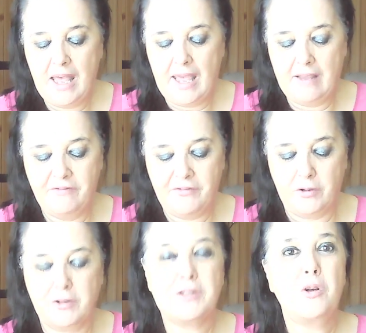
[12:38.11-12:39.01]
and
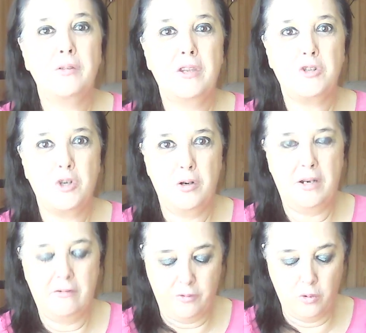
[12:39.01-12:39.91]
focus on the journey
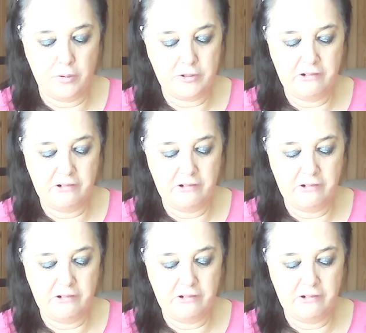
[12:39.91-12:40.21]
forward.